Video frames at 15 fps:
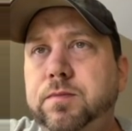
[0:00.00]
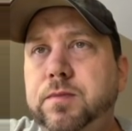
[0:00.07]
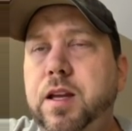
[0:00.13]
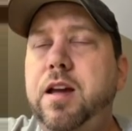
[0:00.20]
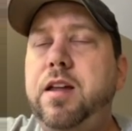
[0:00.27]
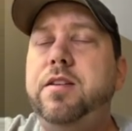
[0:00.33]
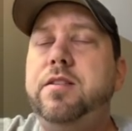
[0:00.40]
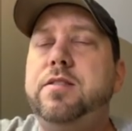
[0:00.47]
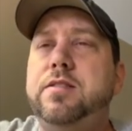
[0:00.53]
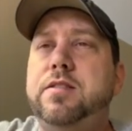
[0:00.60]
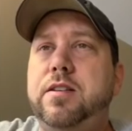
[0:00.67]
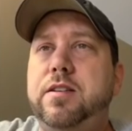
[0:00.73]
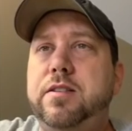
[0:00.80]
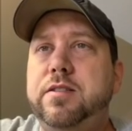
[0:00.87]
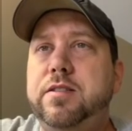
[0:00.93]
Yeah, this is
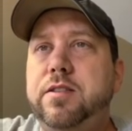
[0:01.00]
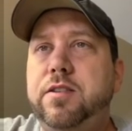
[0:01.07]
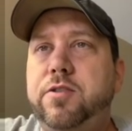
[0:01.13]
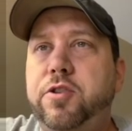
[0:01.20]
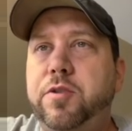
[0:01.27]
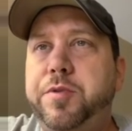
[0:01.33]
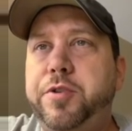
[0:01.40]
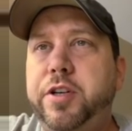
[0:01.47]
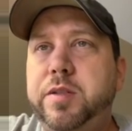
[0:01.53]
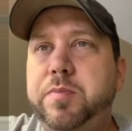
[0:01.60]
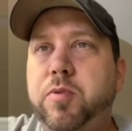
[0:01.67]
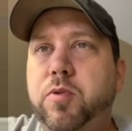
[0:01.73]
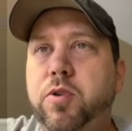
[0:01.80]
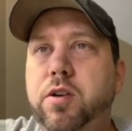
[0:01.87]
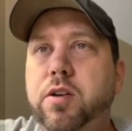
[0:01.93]
it. This is the Troop
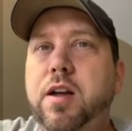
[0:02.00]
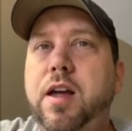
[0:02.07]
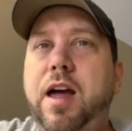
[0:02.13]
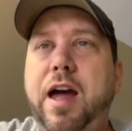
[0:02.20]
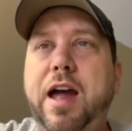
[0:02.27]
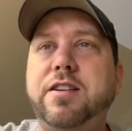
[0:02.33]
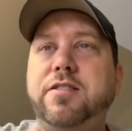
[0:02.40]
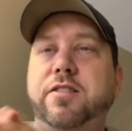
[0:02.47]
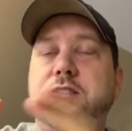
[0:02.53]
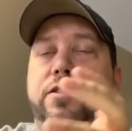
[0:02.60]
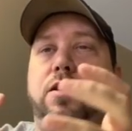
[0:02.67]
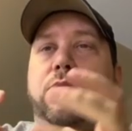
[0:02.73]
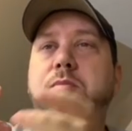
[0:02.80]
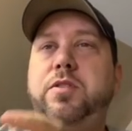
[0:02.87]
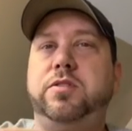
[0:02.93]
Transporter. Actually, it's
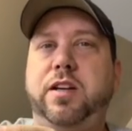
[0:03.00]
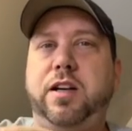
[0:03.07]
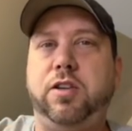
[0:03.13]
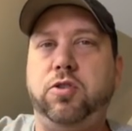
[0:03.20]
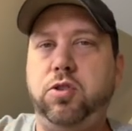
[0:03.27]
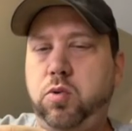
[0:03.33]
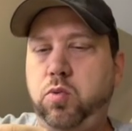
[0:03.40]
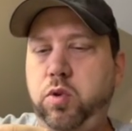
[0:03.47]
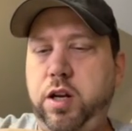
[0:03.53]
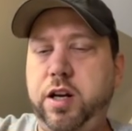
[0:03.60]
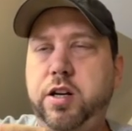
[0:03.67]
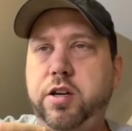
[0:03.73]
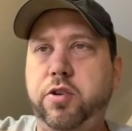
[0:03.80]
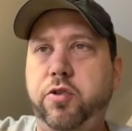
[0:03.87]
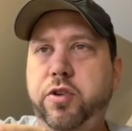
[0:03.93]
almost like a little
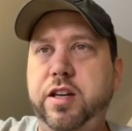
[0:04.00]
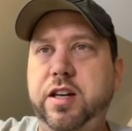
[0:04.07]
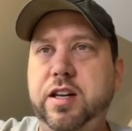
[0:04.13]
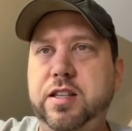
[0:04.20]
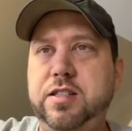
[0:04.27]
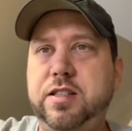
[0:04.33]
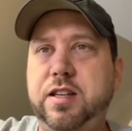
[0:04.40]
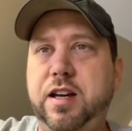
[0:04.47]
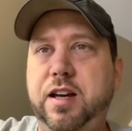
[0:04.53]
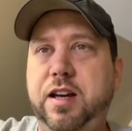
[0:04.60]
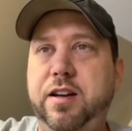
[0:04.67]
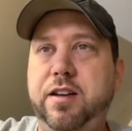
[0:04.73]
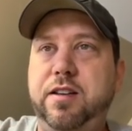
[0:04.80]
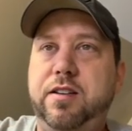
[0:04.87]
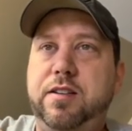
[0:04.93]
record on the
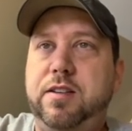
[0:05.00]
inside.